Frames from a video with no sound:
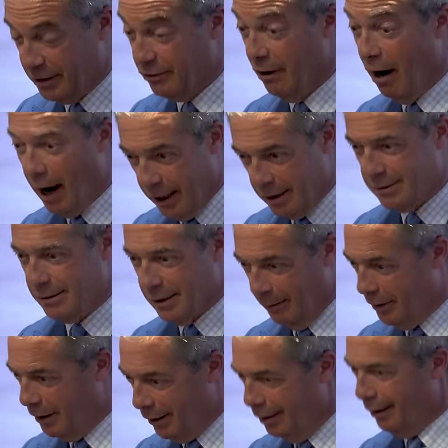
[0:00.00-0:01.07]
Christ, I
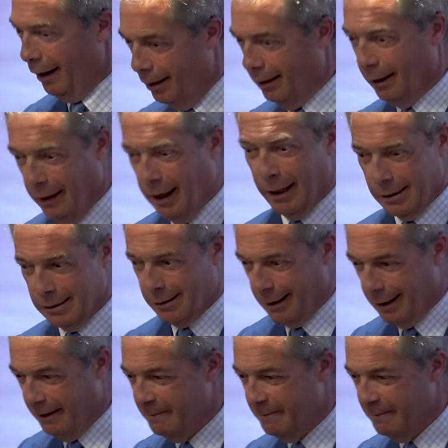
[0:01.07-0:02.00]
mean, you know, look at this.